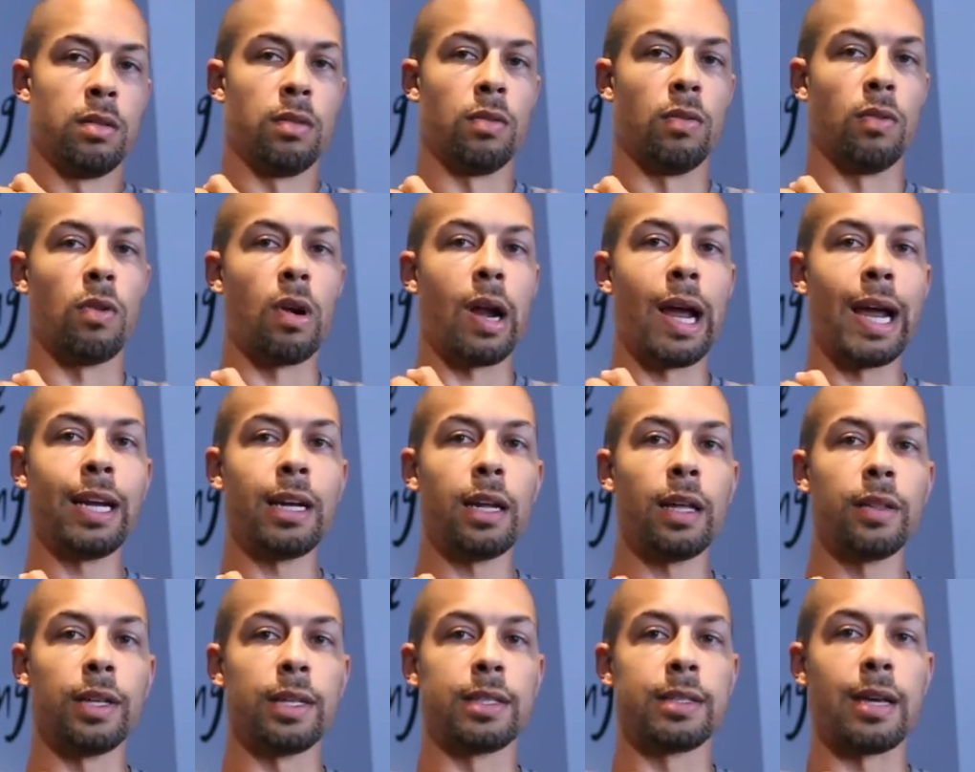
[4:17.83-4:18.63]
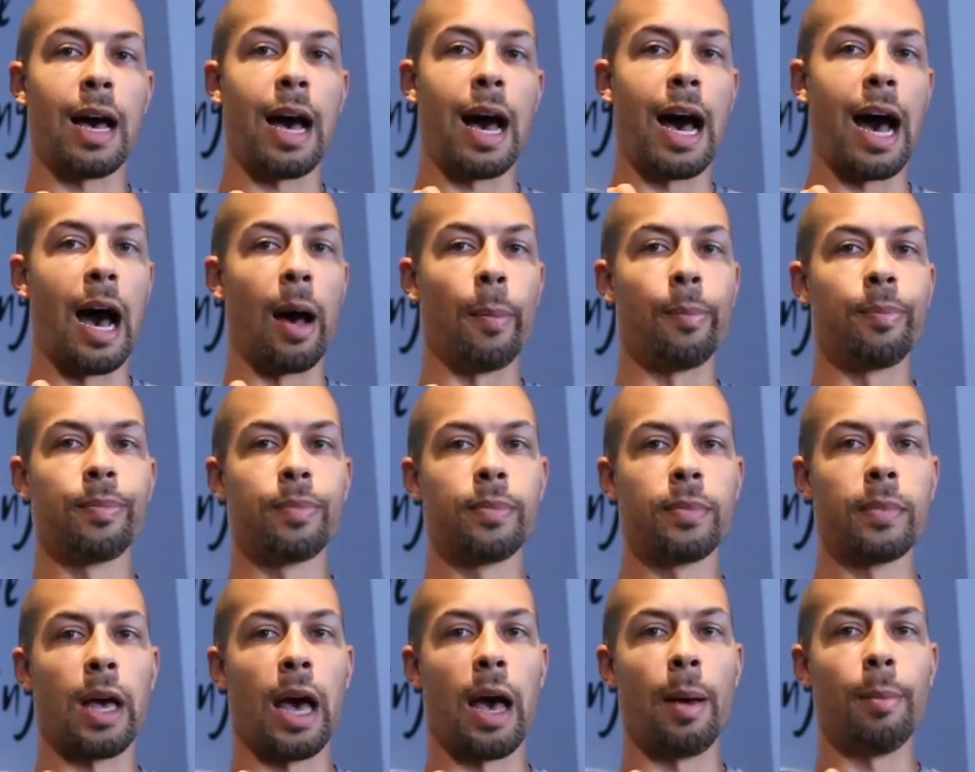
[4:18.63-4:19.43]
right on the top,
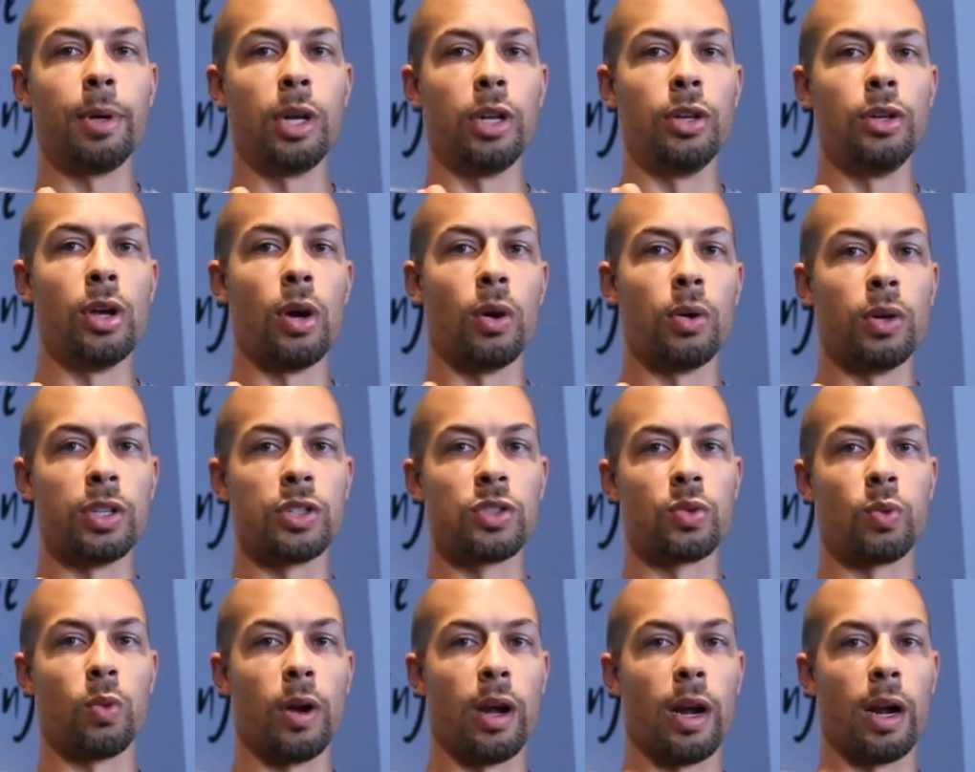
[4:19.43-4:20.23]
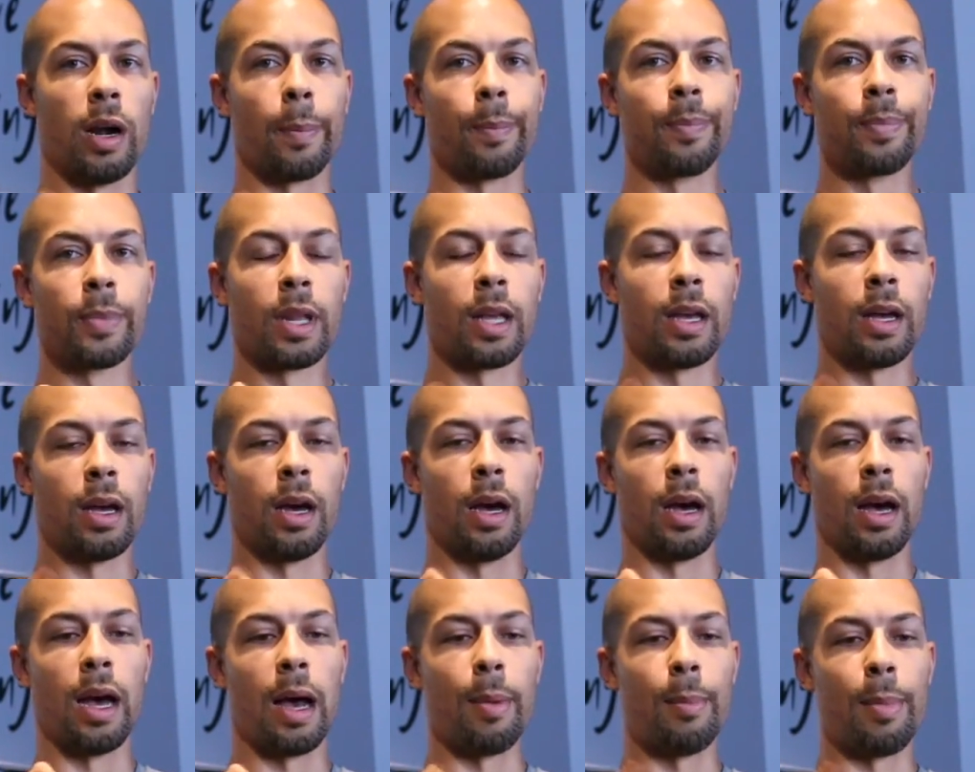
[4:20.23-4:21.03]
I'm gonna notice where
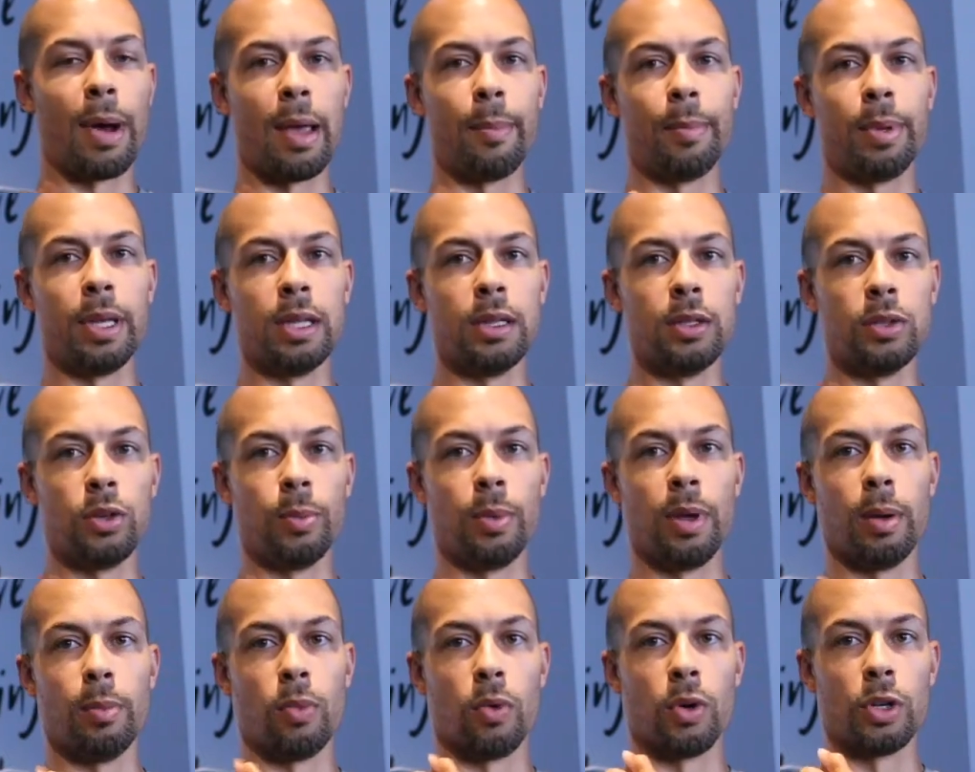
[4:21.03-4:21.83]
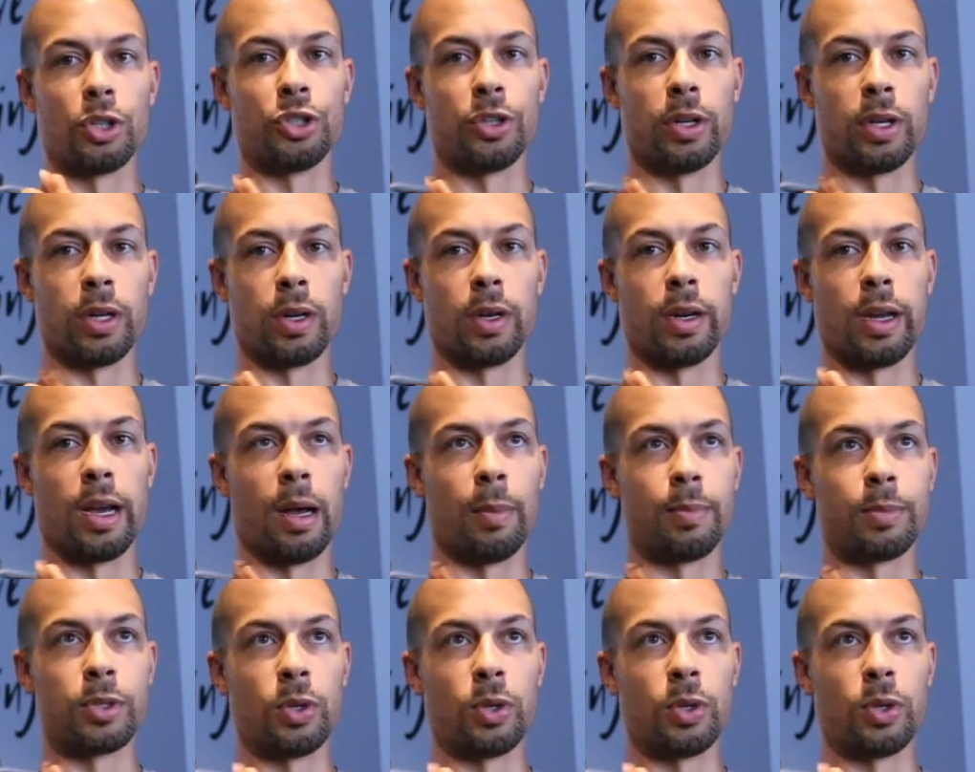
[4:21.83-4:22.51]
I might be a little bit more triggered up.